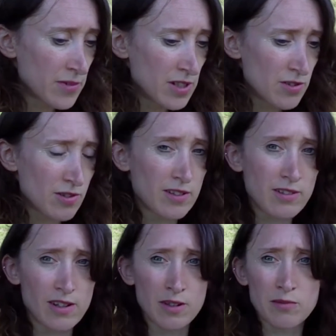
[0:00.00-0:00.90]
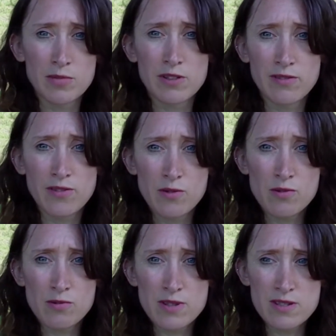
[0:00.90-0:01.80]
interesting. But
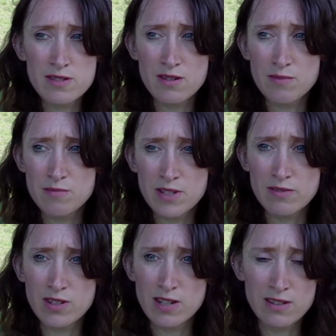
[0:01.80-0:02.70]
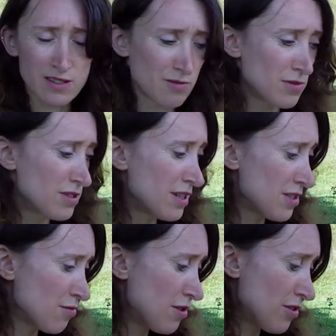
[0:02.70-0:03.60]
Thor is definitely connected with the
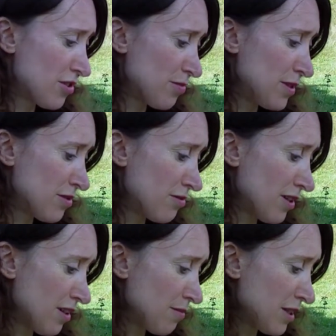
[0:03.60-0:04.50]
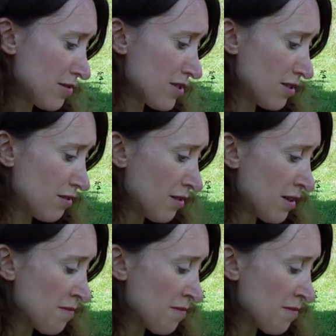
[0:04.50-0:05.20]
next rune I shall be talking about. So,